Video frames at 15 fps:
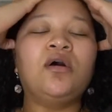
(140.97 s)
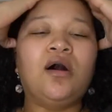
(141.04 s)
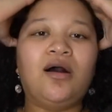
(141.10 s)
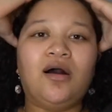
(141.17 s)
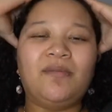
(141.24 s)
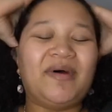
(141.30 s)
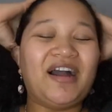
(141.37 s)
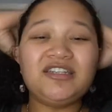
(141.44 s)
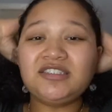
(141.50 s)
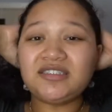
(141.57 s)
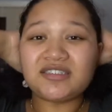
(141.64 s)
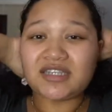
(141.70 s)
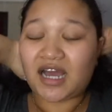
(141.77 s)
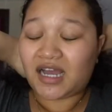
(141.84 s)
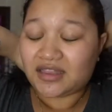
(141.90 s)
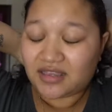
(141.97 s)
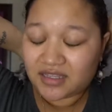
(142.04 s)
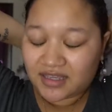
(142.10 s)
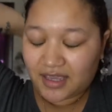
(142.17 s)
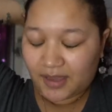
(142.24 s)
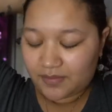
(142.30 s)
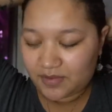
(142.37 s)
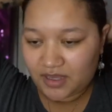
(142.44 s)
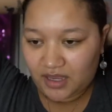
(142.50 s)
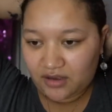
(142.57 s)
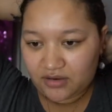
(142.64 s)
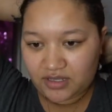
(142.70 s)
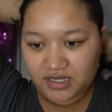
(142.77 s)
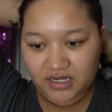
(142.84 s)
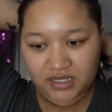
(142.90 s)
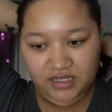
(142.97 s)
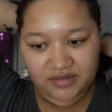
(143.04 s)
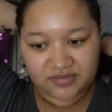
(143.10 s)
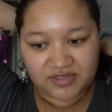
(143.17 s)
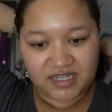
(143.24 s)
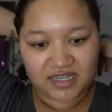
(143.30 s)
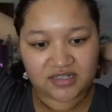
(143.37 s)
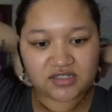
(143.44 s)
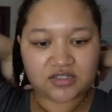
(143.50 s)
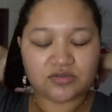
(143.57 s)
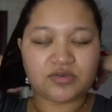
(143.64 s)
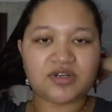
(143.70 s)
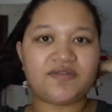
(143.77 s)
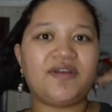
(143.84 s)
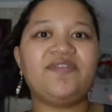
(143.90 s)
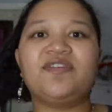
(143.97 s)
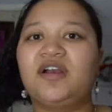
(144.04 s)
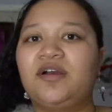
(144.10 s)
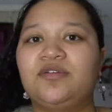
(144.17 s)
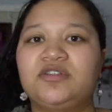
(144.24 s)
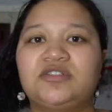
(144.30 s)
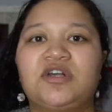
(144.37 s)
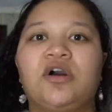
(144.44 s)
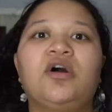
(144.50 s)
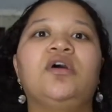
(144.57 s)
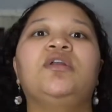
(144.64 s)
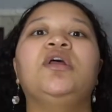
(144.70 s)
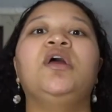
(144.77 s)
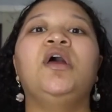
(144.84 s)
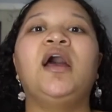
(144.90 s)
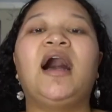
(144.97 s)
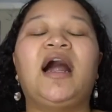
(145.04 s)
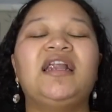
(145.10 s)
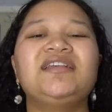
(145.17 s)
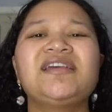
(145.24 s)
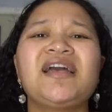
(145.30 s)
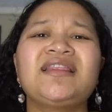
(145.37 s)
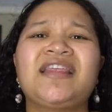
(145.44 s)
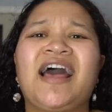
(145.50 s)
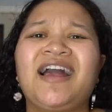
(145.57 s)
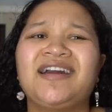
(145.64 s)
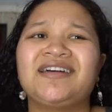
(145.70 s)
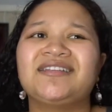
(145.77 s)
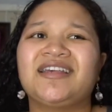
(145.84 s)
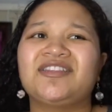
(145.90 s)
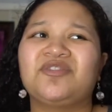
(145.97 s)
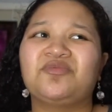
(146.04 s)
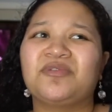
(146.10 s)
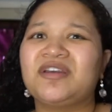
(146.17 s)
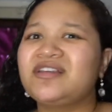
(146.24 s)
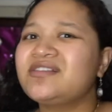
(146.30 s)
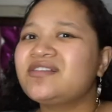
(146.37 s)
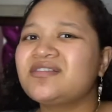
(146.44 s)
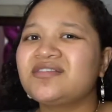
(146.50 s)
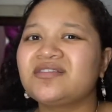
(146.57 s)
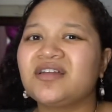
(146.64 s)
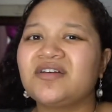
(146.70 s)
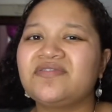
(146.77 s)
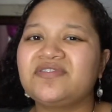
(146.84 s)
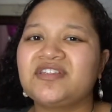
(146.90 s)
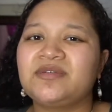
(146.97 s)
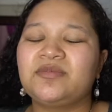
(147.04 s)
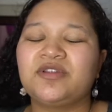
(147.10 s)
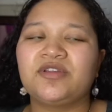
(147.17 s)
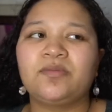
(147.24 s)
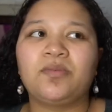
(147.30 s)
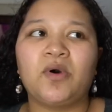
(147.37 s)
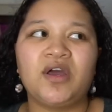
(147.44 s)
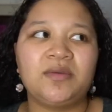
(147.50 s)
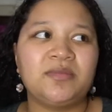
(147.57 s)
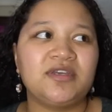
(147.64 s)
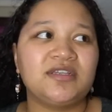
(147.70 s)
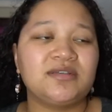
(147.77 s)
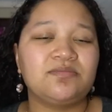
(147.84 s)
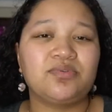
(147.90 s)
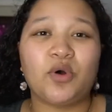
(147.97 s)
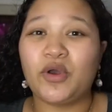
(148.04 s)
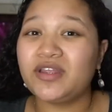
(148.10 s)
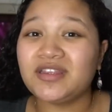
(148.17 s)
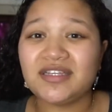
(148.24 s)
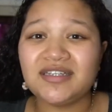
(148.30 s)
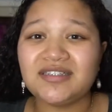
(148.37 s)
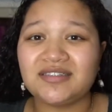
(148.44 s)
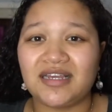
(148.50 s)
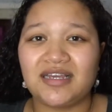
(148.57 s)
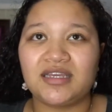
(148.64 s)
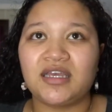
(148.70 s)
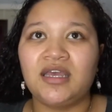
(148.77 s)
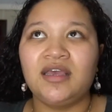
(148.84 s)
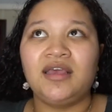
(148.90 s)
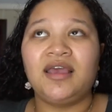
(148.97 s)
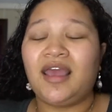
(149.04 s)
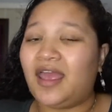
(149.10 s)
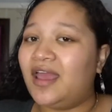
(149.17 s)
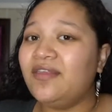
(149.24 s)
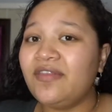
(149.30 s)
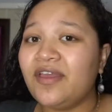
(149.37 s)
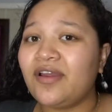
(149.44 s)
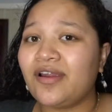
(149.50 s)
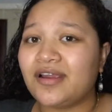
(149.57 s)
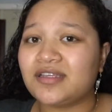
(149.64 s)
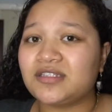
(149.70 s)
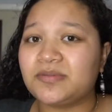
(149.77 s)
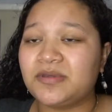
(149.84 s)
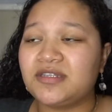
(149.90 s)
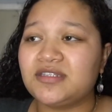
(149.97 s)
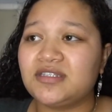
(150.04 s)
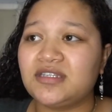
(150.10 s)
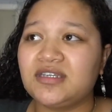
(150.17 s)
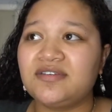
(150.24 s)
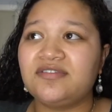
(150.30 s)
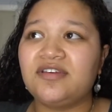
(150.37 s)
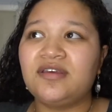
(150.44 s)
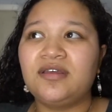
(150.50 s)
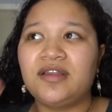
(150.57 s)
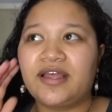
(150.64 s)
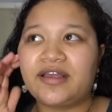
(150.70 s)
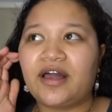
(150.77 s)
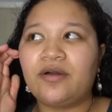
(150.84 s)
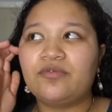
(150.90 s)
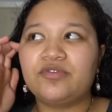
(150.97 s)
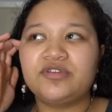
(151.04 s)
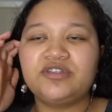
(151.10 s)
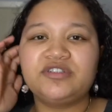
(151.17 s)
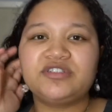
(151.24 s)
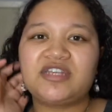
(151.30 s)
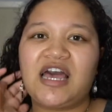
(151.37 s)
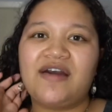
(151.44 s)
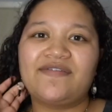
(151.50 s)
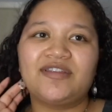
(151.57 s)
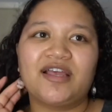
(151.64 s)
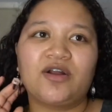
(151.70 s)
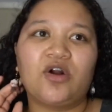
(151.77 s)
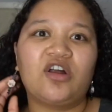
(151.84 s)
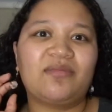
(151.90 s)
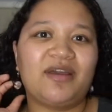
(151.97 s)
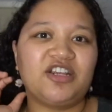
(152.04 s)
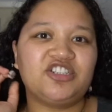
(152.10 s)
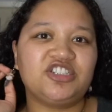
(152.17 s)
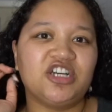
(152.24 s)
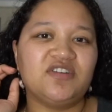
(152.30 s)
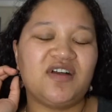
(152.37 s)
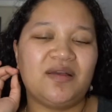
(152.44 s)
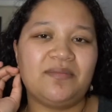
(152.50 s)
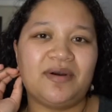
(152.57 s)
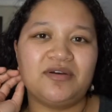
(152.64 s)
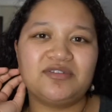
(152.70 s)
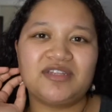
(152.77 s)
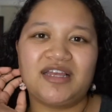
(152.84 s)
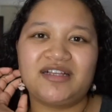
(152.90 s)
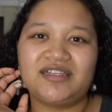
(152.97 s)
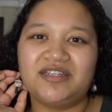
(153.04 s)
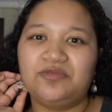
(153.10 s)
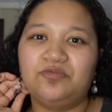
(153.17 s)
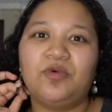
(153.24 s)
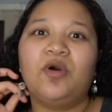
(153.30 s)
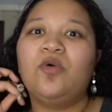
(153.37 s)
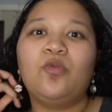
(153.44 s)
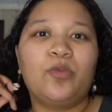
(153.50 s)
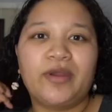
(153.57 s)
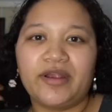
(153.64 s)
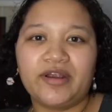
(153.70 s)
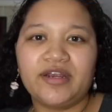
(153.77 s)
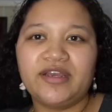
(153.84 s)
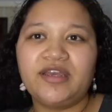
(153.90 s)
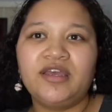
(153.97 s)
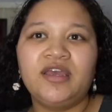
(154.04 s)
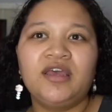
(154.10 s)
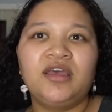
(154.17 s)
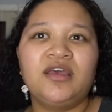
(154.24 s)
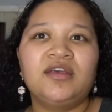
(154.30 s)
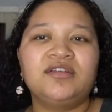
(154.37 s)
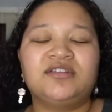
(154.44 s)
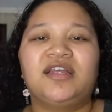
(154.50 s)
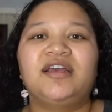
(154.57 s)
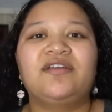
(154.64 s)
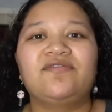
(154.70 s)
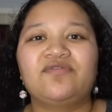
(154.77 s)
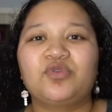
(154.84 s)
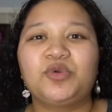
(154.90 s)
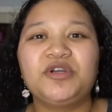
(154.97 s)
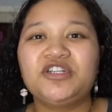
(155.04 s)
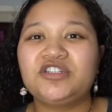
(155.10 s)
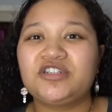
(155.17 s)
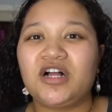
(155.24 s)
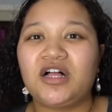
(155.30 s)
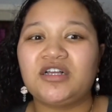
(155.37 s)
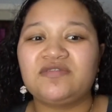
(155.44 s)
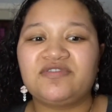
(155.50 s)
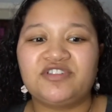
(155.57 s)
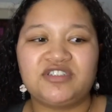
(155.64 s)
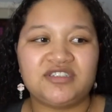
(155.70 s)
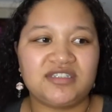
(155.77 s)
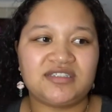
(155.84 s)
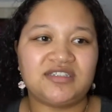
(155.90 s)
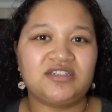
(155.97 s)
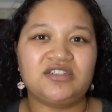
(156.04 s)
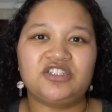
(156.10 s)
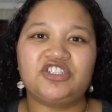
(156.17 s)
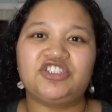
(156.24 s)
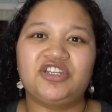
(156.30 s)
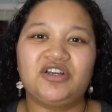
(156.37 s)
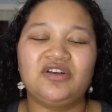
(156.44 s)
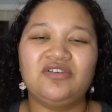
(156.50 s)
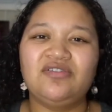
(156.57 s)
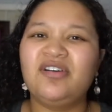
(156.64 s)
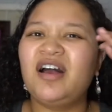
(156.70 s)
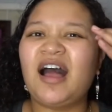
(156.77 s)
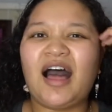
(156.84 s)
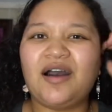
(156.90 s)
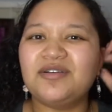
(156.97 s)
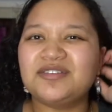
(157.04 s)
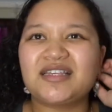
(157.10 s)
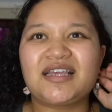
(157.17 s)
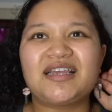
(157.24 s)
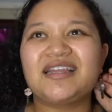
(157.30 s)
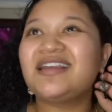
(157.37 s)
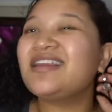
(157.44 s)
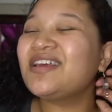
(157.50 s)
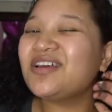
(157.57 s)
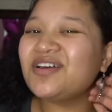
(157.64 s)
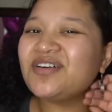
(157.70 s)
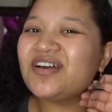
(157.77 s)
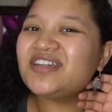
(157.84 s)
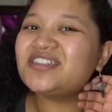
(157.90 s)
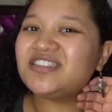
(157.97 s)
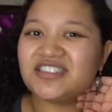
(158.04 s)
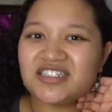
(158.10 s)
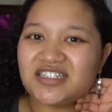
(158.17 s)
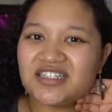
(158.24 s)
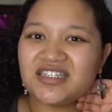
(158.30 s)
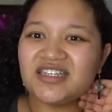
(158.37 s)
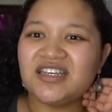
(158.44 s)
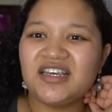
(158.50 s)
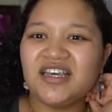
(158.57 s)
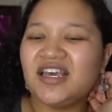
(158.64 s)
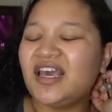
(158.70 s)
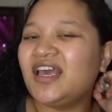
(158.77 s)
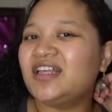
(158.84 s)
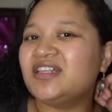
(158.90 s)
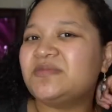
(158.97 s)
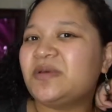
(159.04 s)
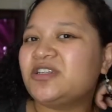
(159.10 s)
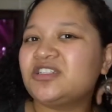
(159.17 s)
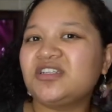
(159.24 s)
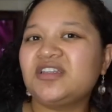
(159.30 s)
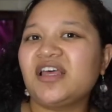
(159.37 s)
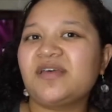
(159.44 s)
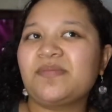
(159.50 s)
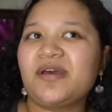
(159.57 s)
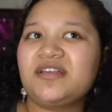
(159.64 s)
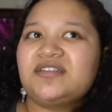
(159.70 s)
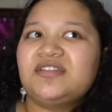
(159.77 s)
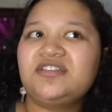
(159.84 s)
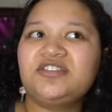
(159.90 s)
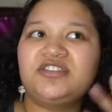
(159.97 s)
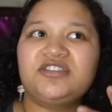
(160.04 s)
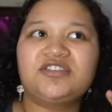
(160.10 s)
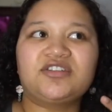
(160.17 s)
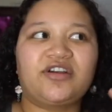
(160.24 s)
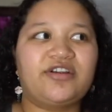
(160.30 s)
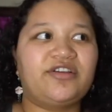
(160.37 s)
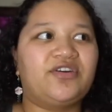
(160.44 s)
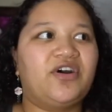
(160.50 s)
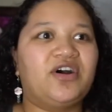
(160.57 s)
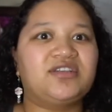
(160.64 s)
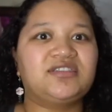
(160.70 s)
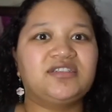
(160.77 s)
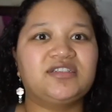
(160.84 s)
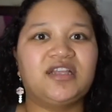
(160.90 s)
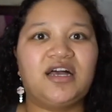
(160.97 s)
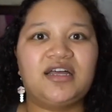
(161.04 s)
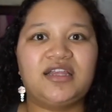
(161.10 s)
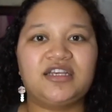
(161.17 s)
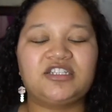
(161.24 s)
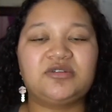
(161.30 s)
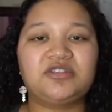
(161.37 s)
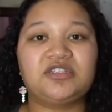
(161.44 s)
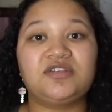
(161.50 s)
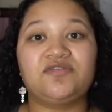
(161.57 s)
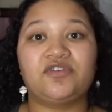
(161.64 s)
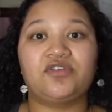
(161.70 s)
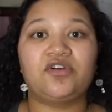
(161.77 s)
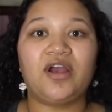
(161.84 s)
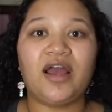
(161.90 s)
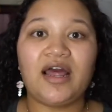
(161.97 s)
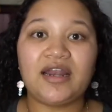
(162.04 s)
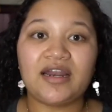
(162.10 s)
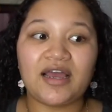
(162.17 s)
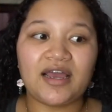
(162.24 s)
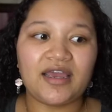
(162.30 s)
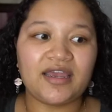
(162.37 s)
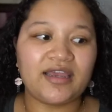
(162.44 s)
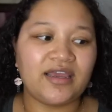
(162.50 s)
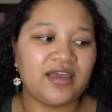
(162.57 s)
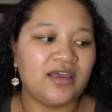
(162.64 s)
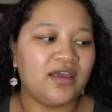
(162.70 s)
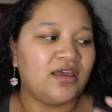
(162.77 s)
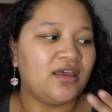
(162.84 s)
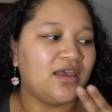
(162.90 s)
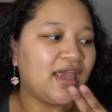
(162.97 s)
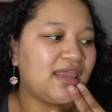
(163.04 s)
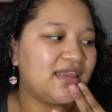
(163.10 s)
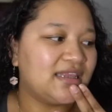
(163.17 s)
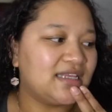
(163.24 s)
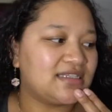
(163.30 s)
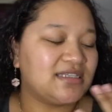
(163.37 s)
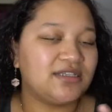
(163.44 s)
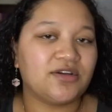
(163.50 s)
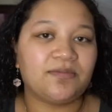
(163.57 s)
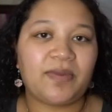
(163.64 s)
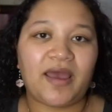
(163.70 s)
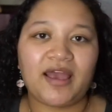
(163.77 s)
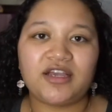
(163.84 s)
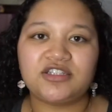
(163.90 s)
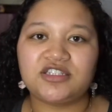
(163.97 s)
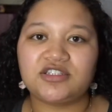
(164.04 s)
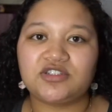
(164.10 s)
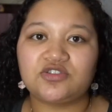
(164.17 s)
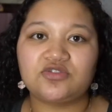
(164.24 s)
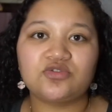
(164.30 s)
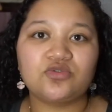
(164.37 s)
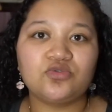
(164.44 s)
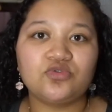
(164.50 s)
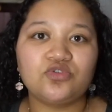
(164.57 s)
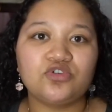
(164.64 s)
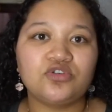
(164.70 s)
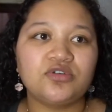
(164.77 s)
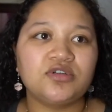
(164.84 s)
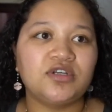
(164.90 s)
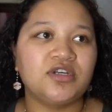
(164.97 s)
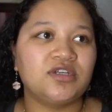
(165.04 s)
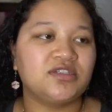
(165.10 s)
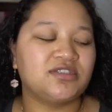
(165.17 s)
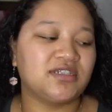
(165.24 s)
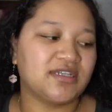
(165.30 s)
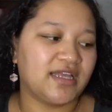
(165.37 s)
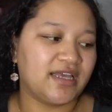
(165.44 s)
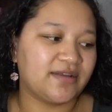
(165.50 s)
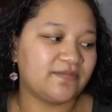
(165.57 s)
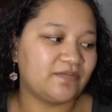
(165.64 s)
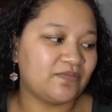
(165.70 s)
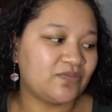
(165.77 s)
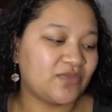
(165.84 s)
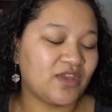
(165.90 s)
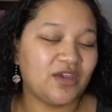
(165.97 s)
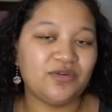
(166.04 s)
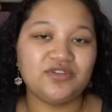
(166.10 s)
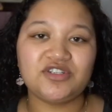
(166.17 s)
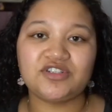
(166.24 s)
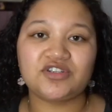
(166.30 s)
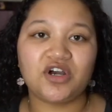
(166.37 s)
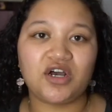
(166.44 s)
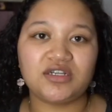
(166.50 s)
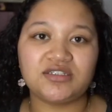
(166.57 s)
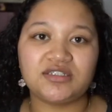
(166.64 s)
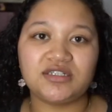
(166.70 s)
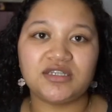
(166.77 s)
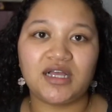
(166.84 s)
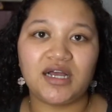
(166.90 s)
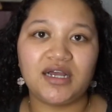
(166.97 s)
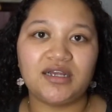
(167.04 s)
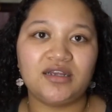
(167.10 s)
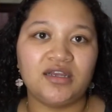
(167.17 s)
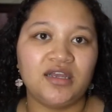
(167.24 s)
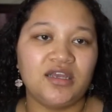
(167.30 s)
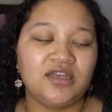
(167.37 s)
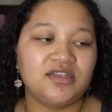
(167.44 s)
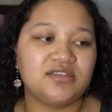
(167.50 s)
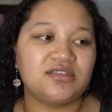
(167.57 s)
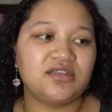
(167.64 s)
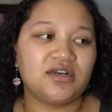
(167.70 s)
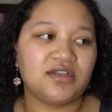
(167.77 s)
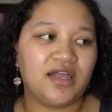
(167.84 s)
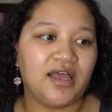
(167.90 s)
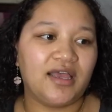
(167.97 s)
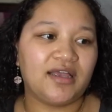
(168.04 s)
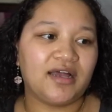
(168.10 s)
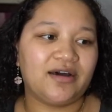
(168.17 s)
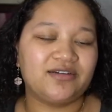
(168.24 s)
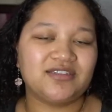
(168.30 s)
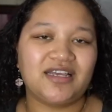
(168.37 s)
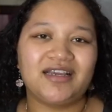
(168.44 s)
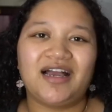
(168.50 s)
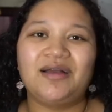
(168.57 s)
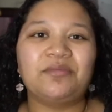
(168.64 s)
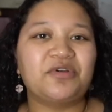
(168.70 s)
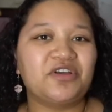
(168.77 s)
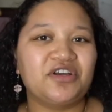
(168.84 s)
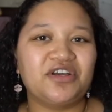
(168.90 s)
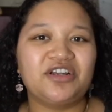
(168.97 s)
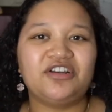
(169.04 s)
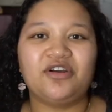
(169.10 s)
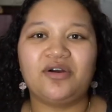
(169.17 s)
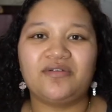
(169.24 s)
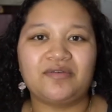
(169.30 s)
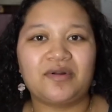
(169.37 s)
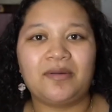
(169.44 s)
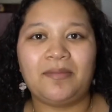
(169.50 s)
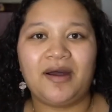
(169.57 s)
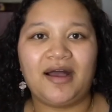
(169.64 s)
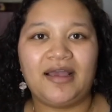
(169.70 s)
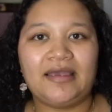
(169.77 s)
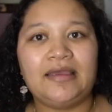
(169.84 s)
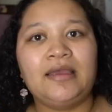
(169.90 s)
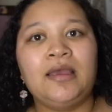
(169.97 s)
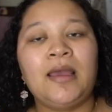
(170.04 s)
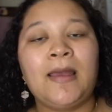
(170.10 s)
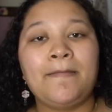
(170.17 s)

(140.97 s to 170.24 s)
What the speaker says: I just got the cap, gown, and tassel, whatever, I forgot what it's called. I just got that because like the rings and stuff seem a little pointless, like, and they are expensive. Like, I'll really just have it like on my shelf. I most likely won't wear it. So like $300 for just to sit on the shelf, I was like, no, I shouldn't. And especially like my senior year is already costing a lot, like especially for grad night and then the senior package at the school. So like it was just costing a lot. So like I was like, I'm good, don't want to buy it.